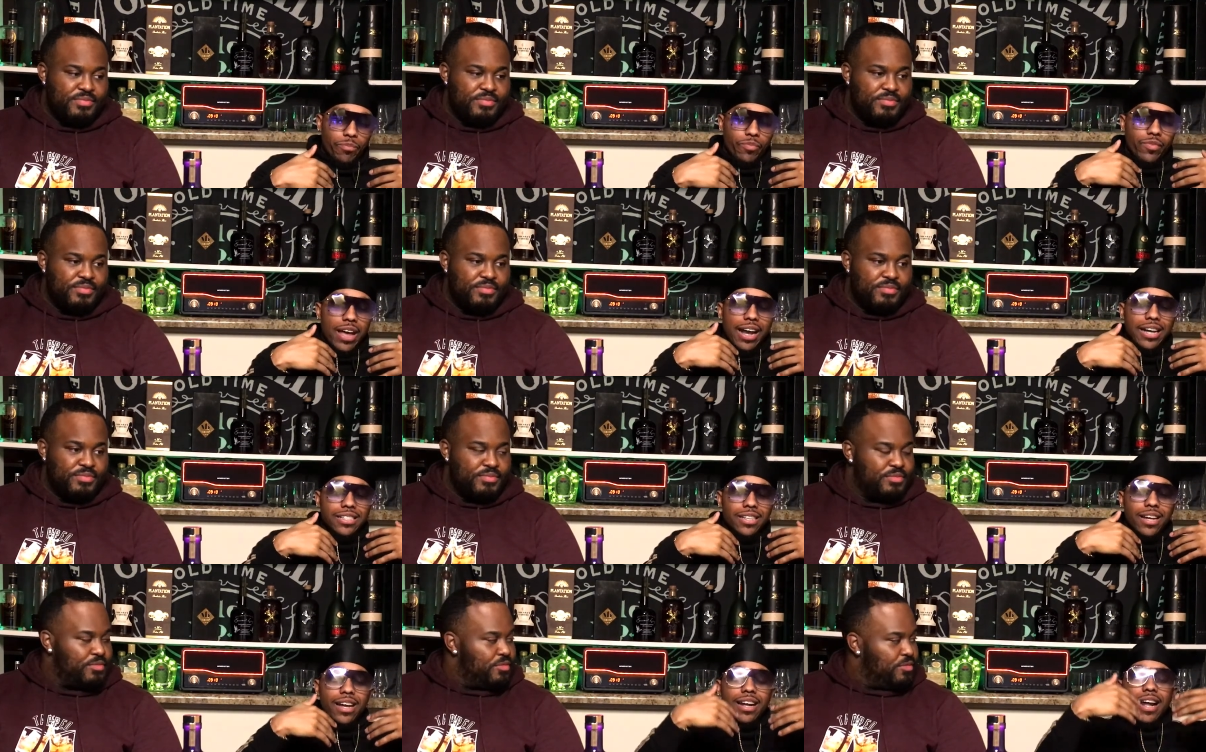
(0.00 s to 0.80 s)
Speaker 1: like I
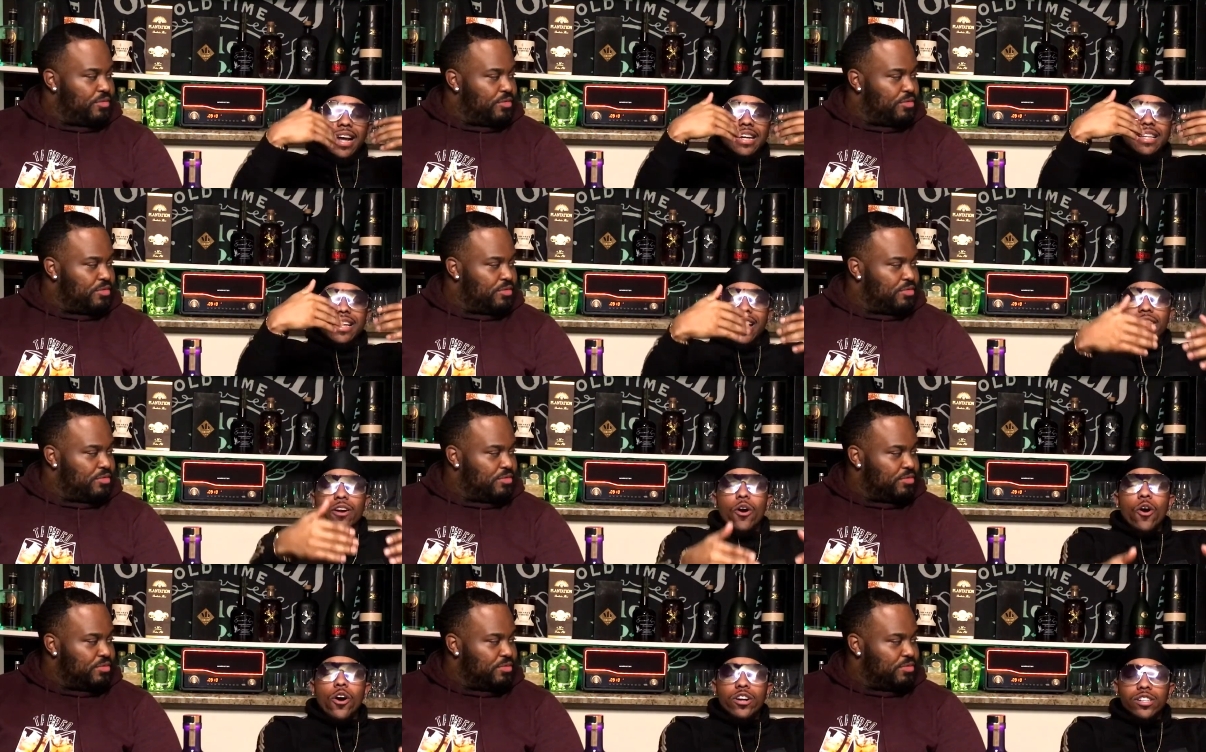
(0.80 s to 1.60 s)
say, it ain't that
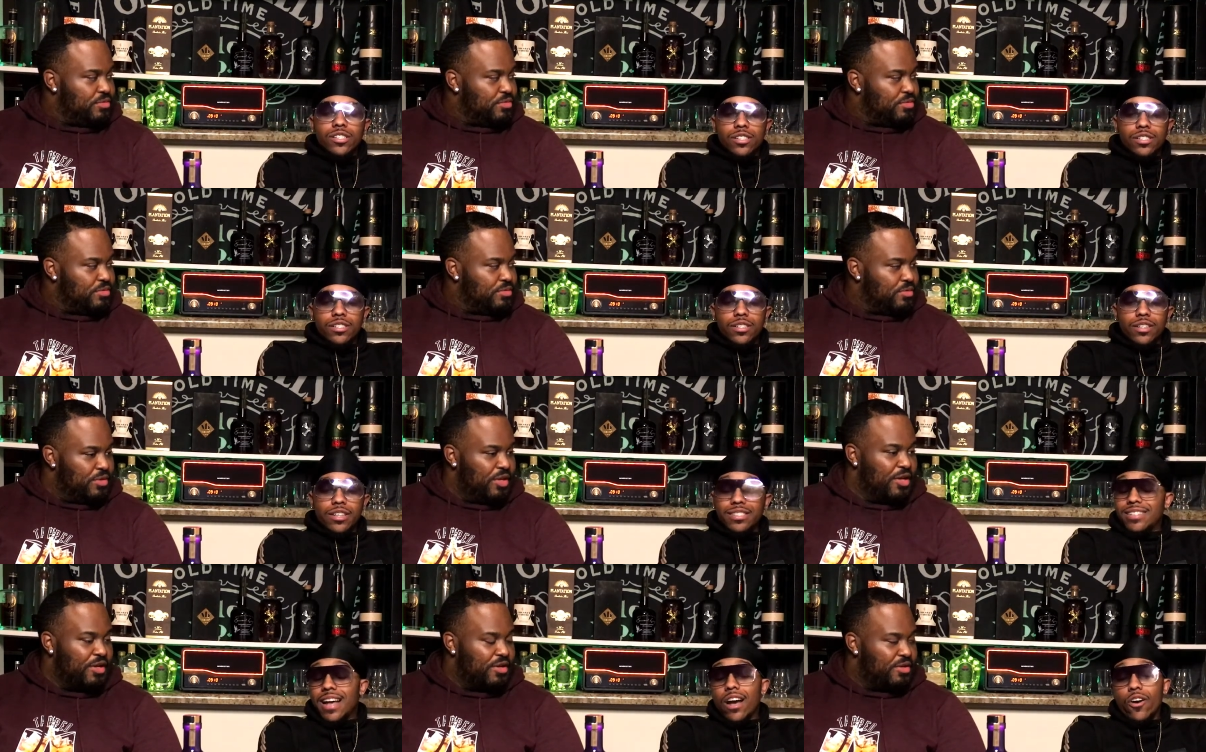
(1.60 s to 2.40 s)
harsh.
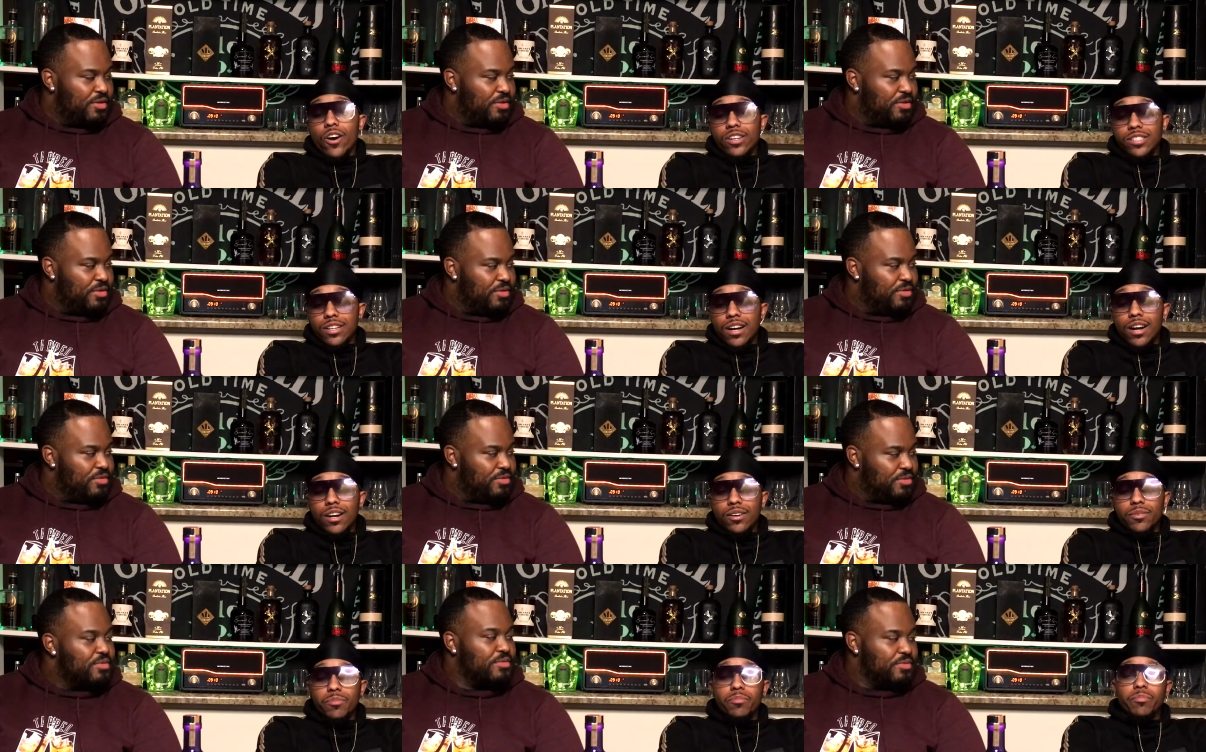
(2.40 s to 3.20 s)
It's yeah. not harsh at
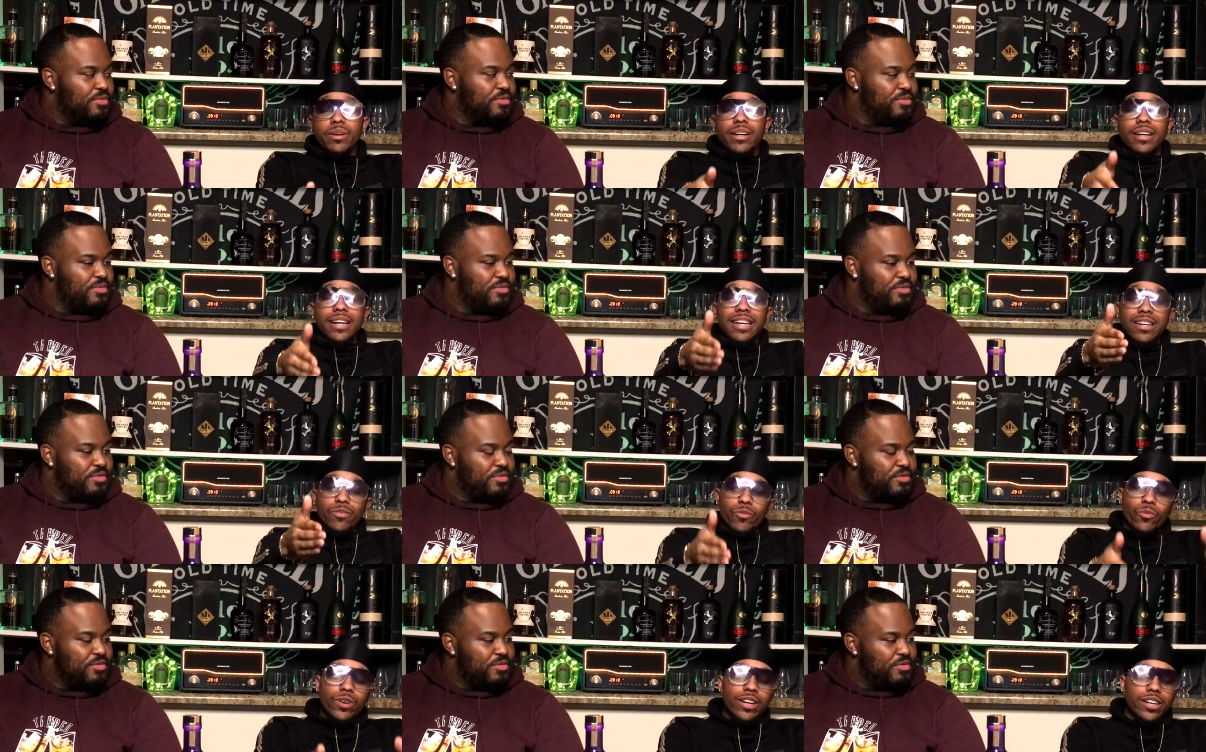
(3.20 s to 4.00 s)
all, but it
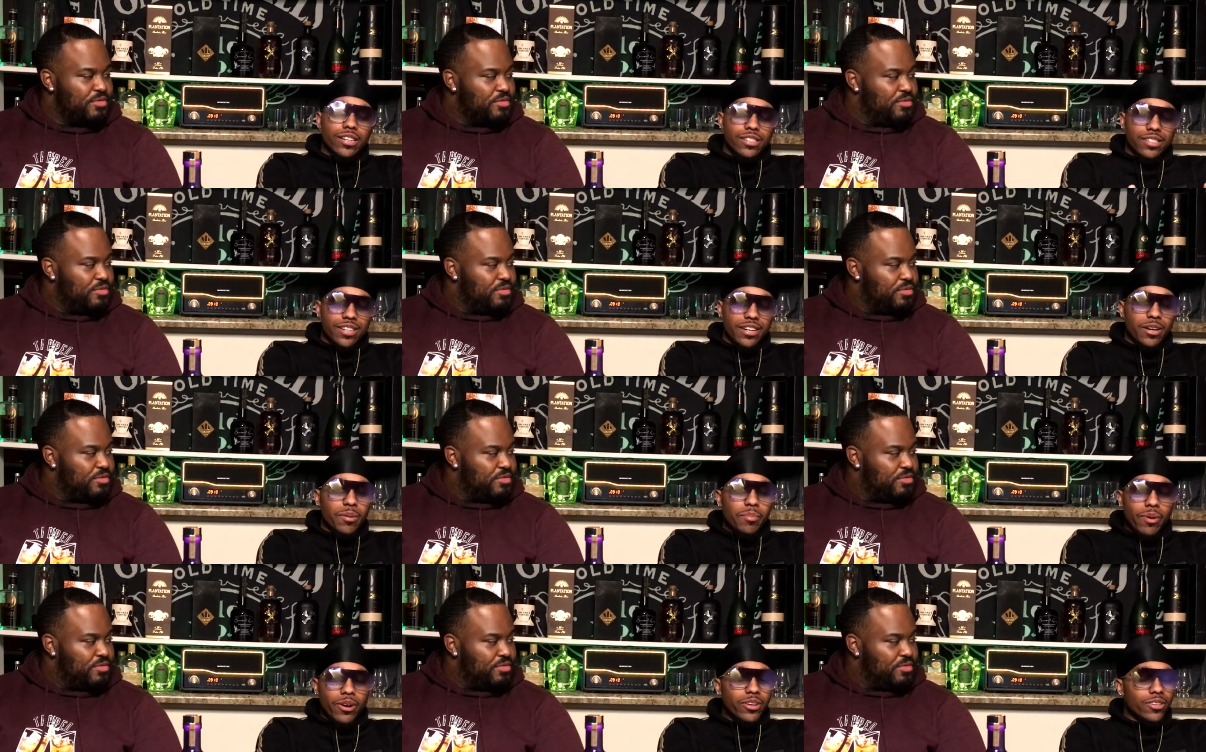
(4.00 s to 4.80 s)
will sneak
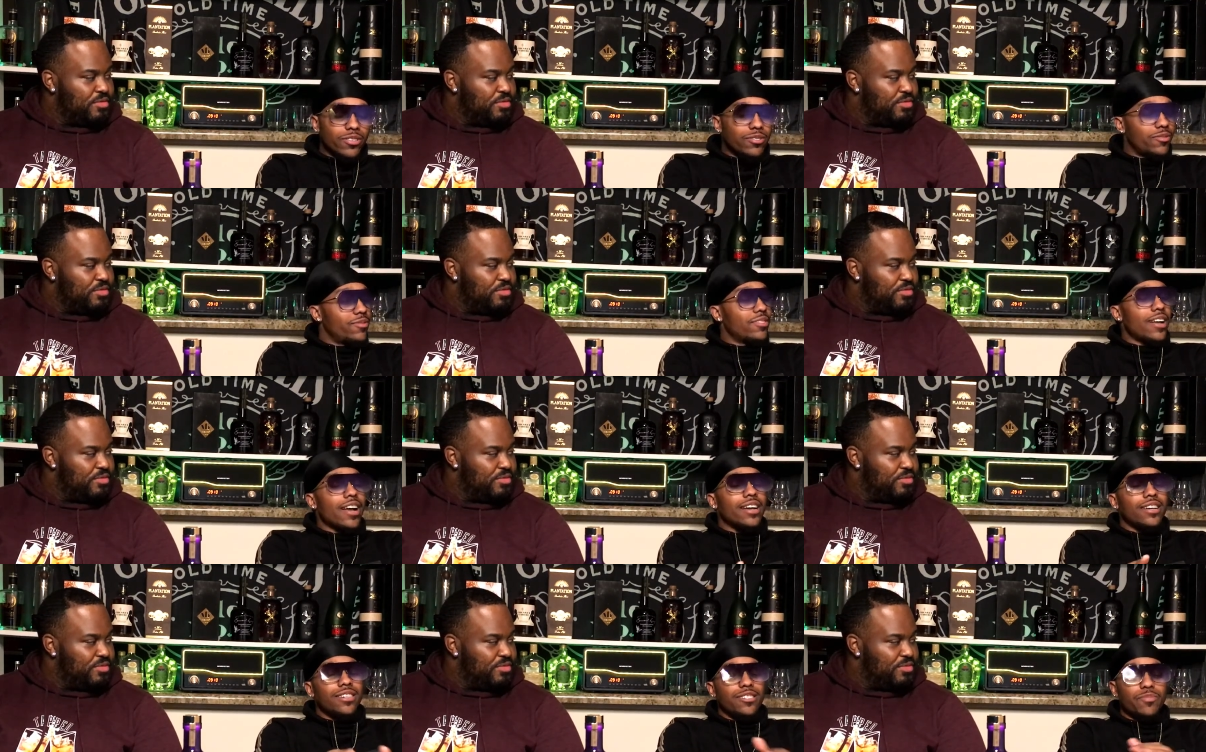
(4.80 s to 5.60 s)
up on you,
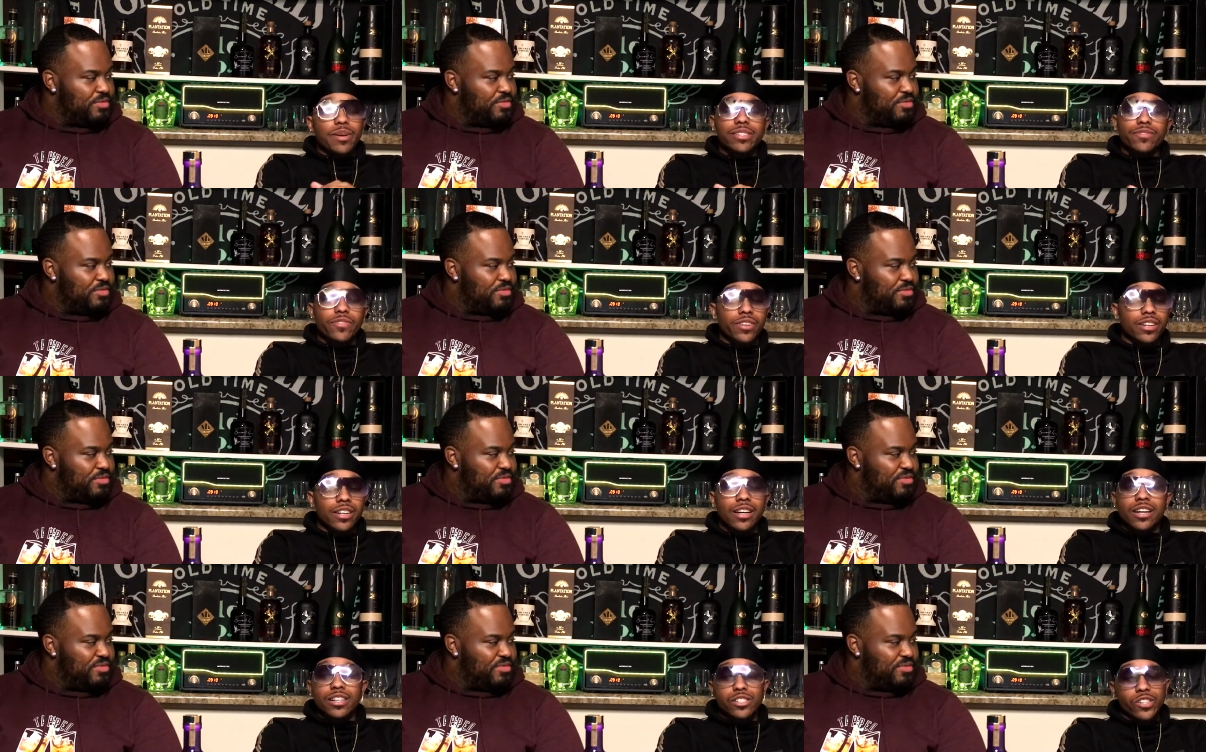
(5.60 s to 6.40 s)
like especially for the
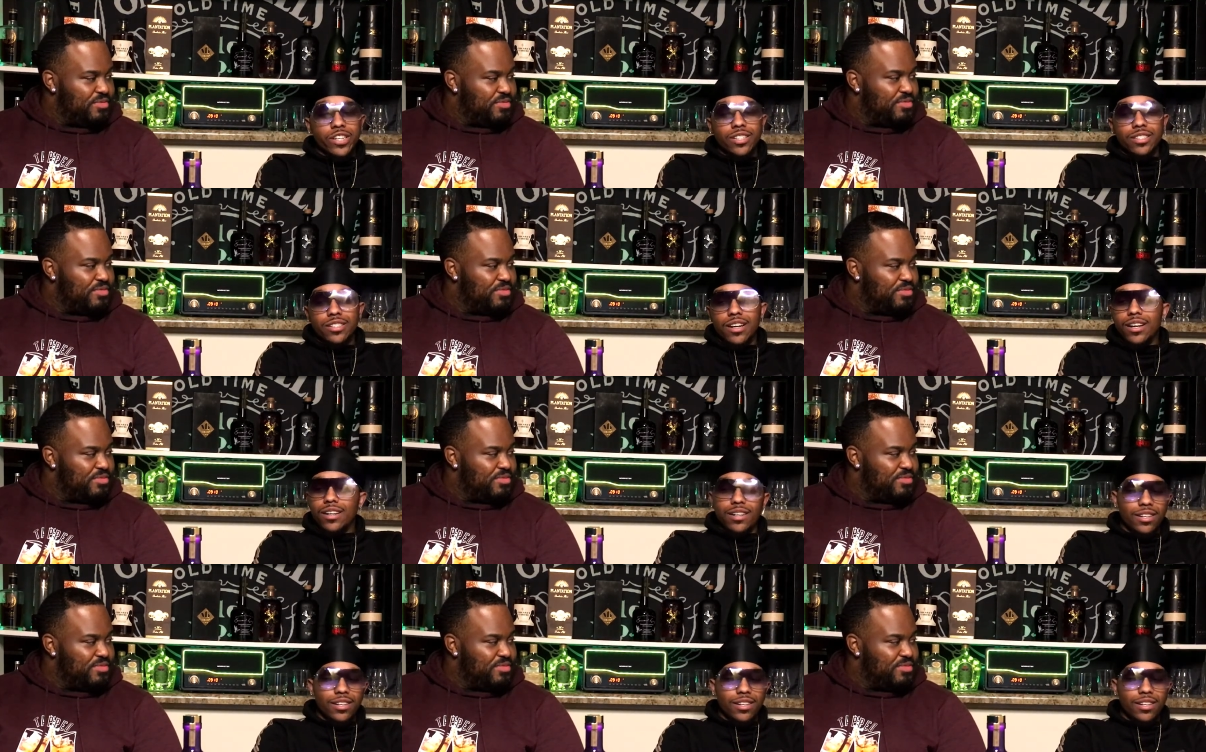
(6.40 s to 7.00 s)
non-drinkers. Like